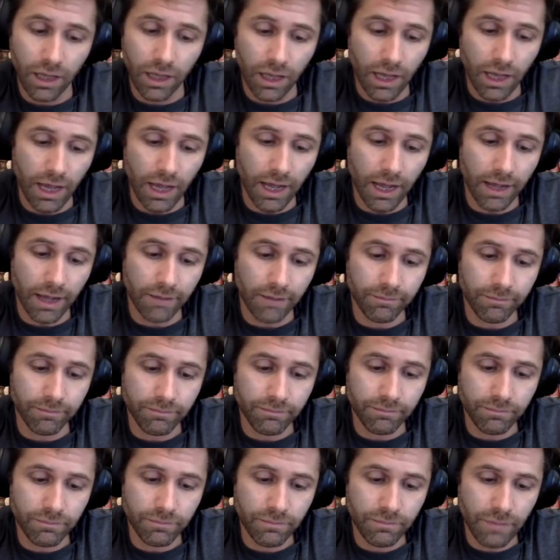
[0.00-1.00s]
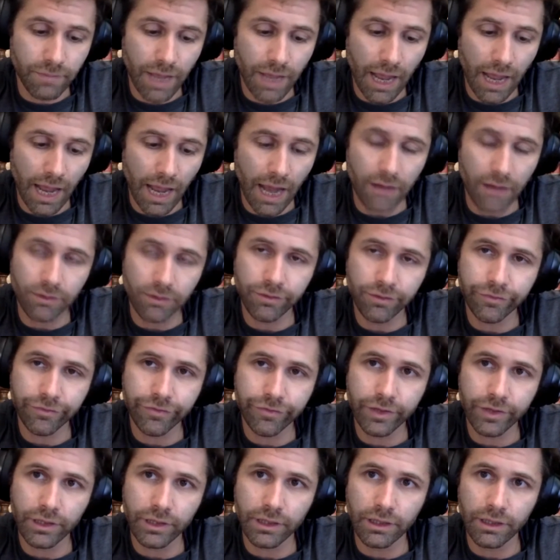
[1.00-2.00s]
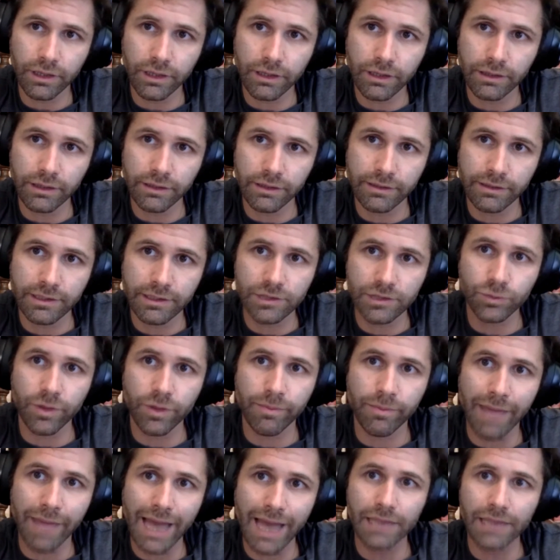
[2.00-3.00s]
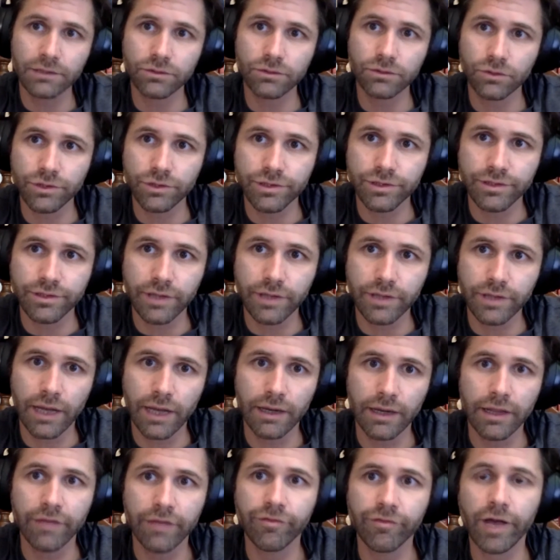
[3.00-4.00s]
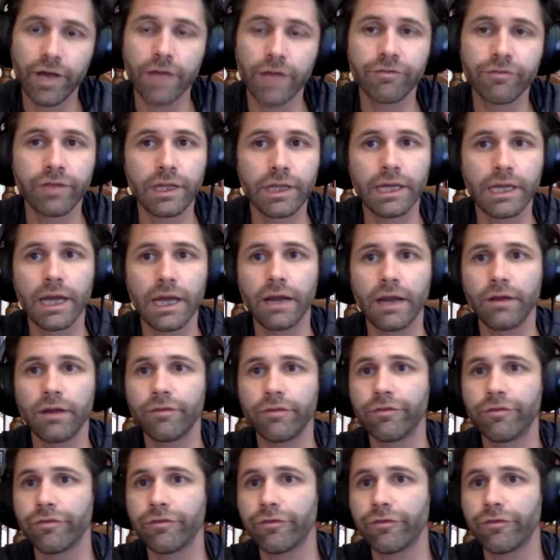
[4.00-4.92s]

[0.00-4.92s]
How do you feel this with Malice Towards None? If I'm feeling kind of